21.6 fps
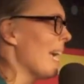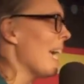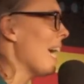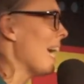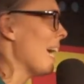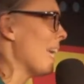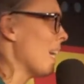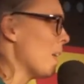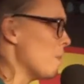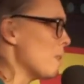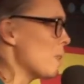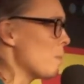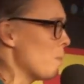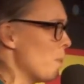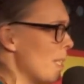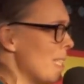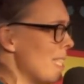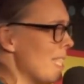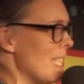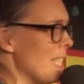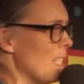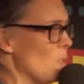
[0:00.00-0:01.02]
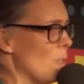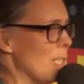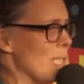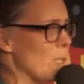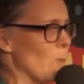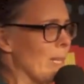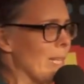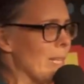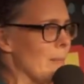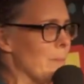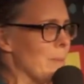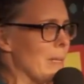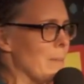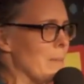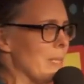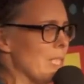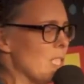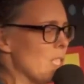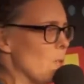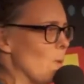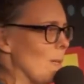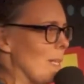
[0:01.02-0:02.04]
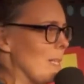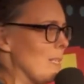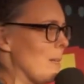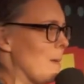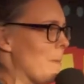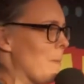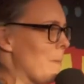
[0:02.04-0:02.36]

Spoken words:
And I was pretty annoyed when he beat me to it.